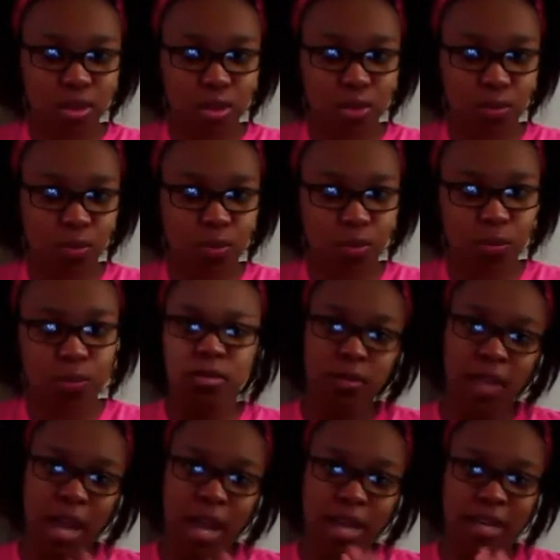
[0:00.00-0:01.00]
true.
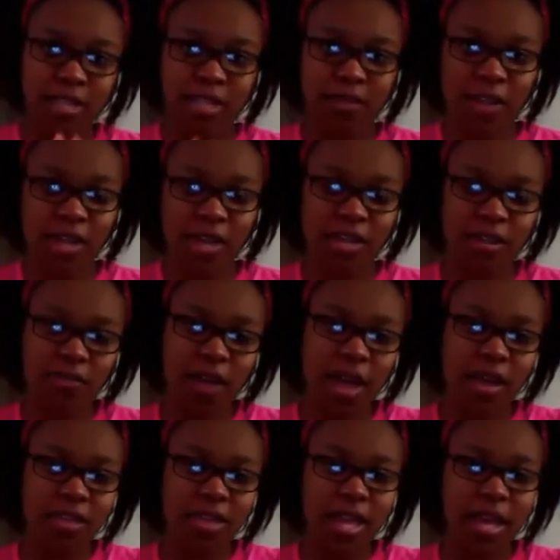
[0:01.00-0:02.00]
Some scientists have actually
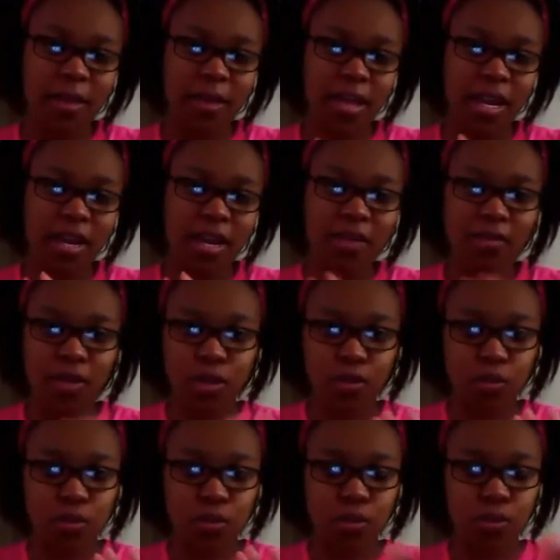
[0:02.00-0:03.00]
found that
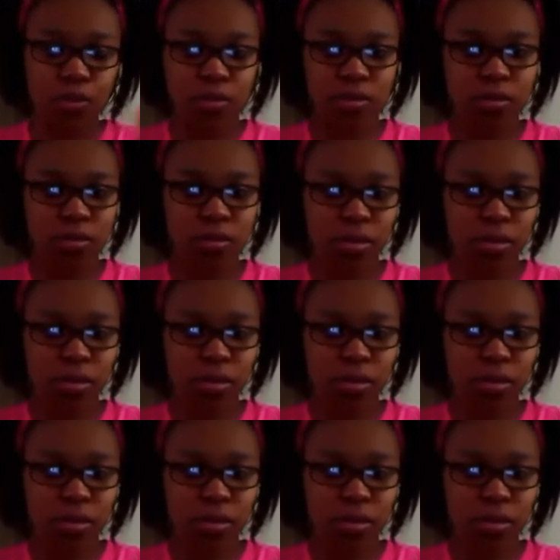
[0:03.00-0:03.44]
individuals,